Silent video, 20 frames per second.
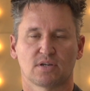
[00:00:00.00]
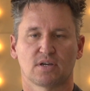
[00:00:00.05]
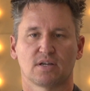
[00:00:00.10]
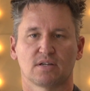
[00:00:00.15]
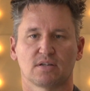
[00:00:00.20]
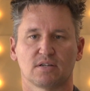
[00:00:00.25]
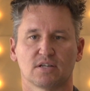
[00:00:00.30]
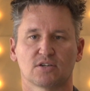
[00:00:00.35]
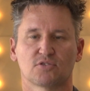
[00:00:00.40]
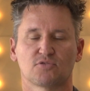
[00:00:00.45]

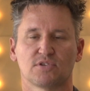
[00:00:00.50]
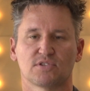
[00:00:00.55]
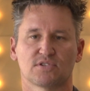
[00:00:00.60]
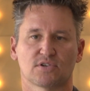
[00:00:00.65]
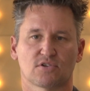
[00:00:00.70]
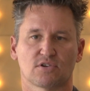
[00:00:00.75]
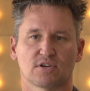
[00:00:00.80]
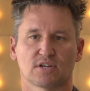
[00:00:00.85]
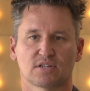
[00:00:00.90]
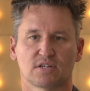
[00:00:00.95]
and increase
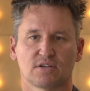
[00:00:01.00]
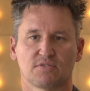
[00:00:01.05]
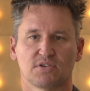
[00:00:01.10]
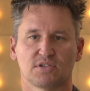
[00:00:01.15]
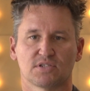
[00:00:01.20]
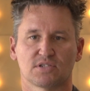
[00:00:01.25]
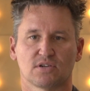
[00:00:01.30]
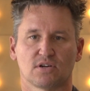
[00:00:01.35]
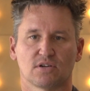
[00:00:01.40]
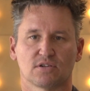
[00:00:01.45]
our
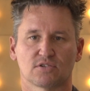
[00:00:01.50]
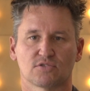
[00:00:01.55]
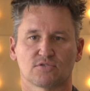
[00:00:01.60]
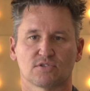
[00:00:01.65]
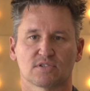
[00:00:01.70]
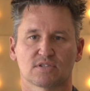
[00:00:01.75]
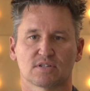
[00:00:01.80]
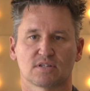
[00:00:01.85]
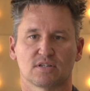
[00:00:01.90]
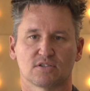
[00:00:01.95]
activities on
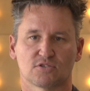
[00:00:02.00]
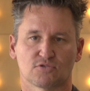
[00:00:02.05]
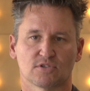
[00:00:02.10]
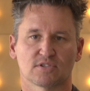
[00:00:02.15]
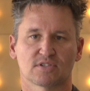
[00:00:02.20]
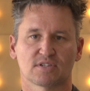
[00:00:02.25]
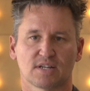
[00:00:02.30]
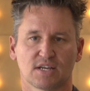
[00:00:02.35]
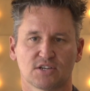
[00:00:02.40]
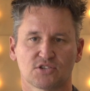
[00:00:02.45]
trans in
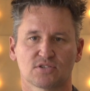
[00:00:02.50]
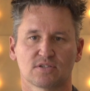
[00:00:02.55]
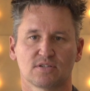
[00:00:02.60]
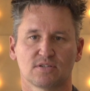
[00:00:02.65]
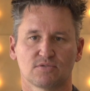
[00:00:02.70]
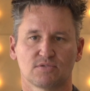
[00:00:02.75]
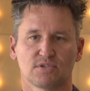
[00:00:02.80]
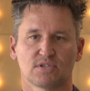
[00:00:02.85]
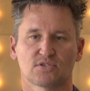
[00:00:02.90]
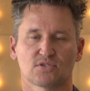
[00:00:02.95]

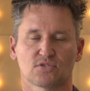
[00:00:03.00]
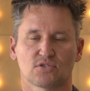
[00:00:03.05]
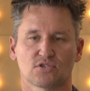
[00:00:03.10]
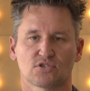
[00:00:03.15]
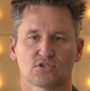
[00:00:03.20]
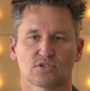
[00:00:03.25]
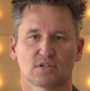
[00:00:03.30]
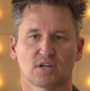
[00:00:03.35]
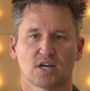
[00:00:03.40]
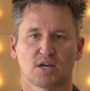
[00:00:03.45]
translational research,